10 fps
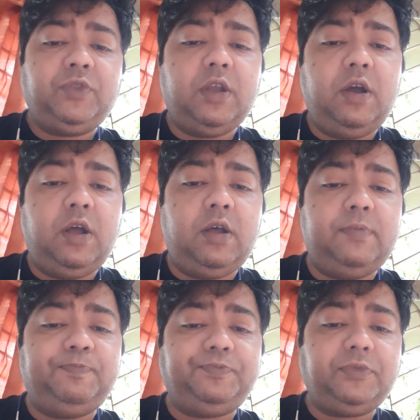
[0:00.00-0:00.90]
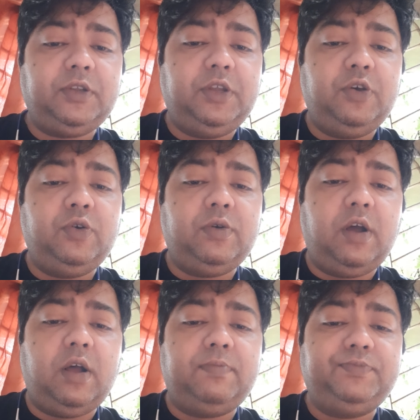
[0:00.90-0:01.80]
uh, you know
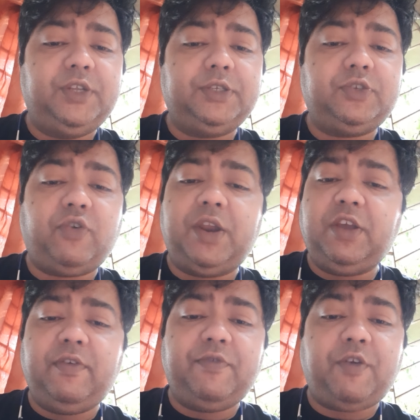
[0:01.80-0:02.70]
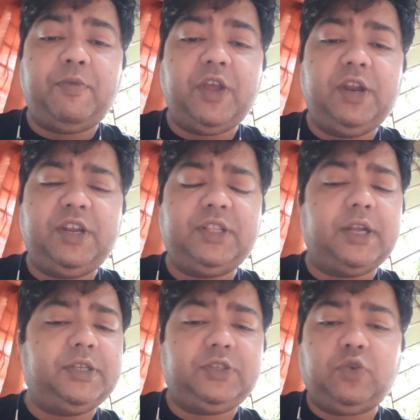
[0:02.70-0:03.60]
uh, this running away from reality
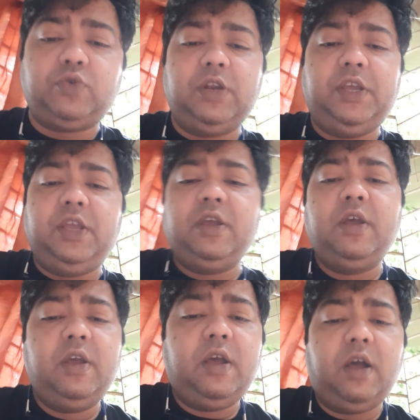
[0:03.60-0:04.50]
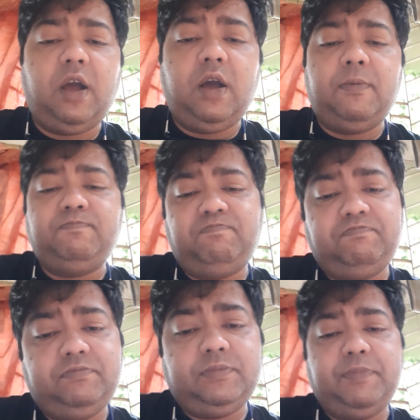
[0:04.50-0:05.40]
that is totally um,
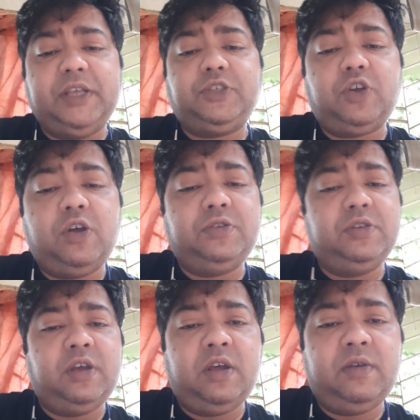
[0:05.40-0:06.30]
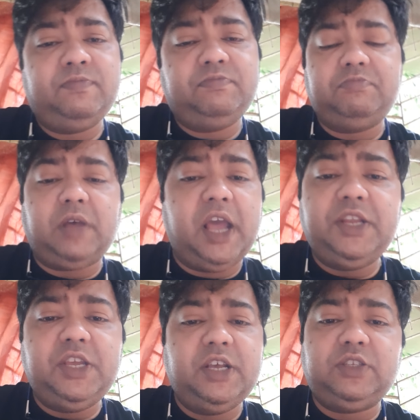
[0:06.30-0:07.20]
based on uh,
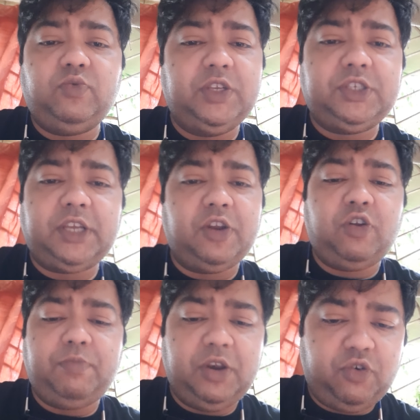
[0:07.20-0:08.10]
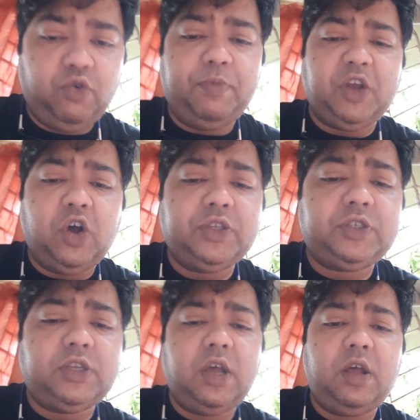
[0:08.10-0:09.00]
ideas which cannot be true
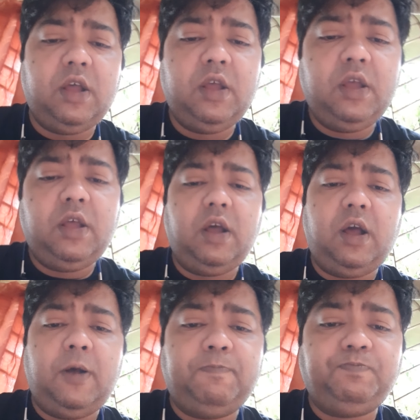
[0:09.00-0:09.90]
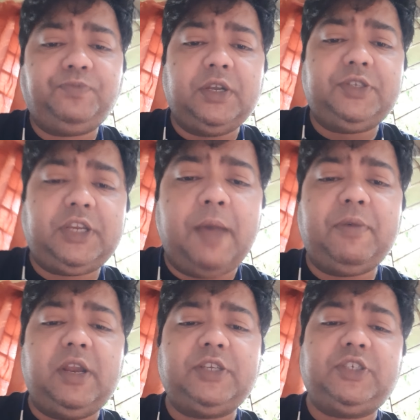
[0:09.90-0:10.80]
because uh, uh, stamp
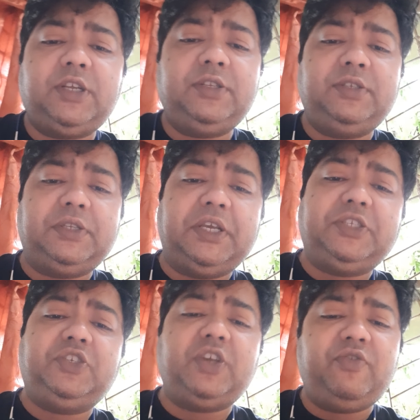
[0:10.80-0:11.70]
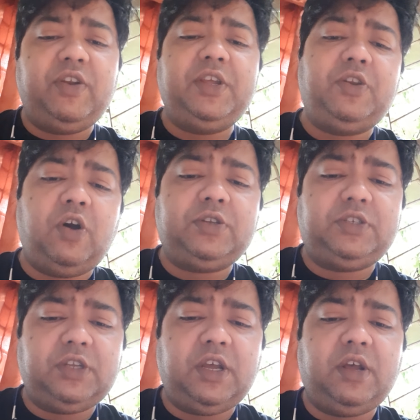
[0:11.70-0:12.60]
collection is generally
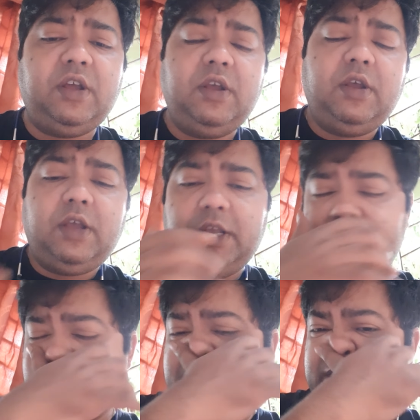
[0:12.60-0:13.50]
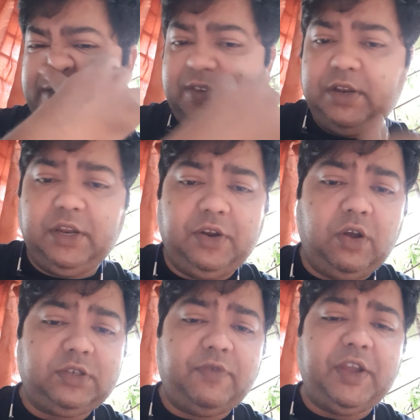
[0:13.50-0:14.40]
not uh, is, is definitely
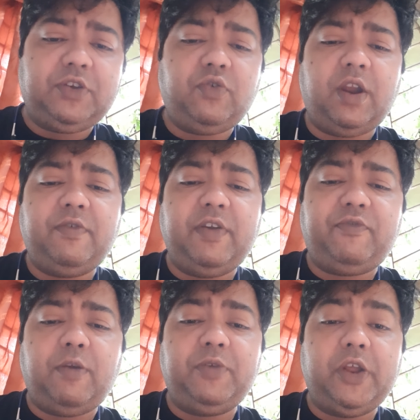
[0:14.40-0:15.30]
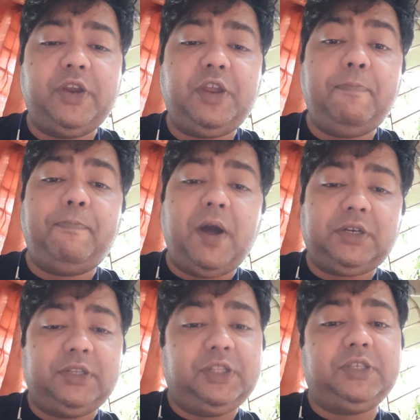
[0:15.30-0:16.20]
not a way to run away from reality
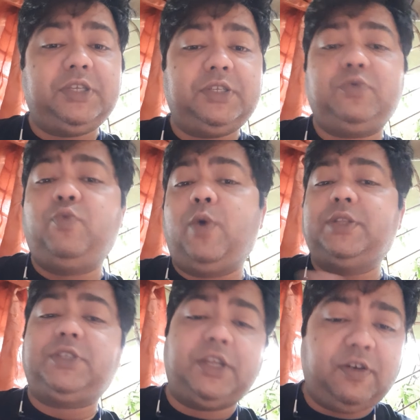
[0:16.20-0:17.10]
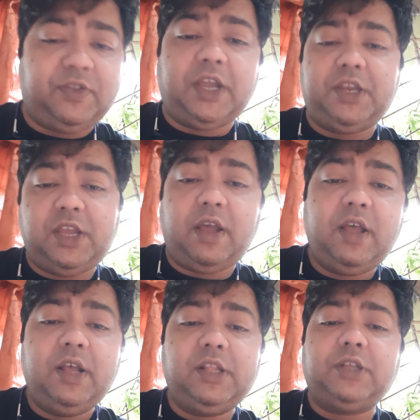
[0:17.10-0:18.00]
but this is one side of the idea
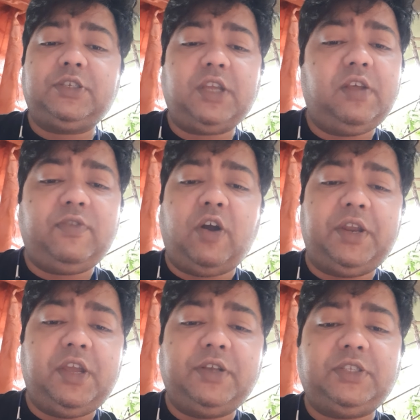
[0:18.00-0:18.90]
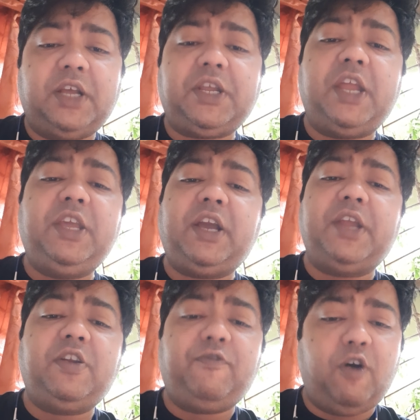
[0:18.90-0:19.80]
the other side of the idea is that any
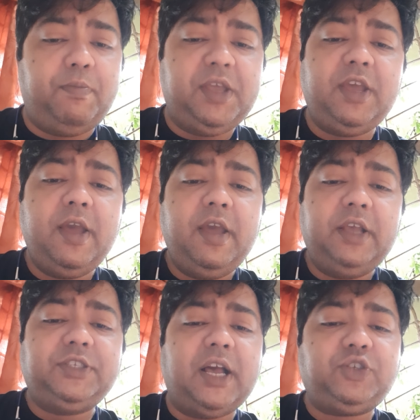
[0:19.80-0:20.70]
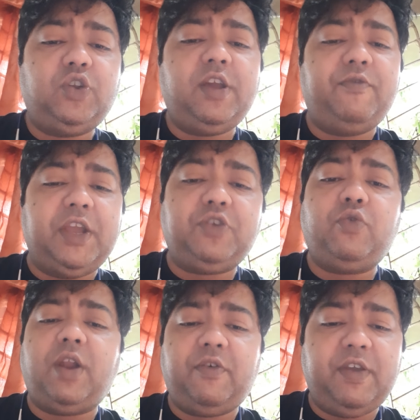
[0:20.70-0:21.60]
kind of hobby is actually a way to
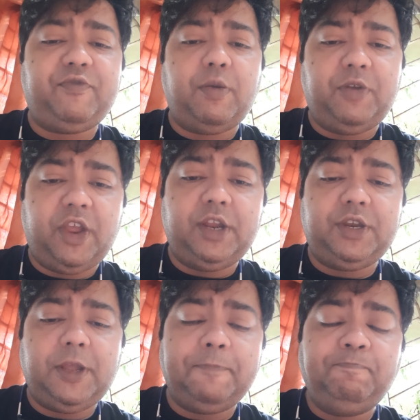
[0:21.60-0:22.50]
run away from reality